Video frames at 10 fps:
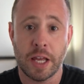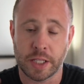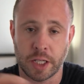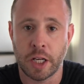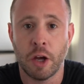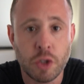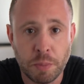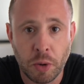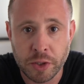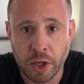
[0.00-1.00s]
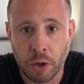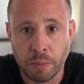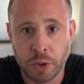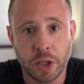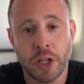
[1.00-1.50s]
It's a low deposit
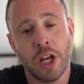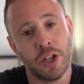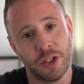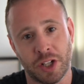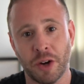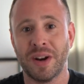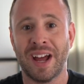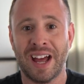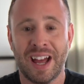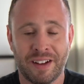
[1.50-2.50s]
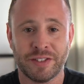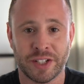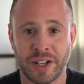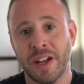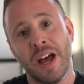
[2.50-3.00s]
option. You don't have
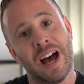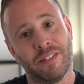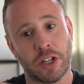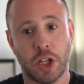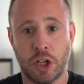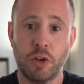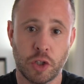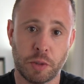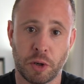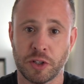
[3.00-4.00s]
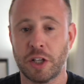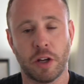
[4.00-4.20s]
to have a huge deposit.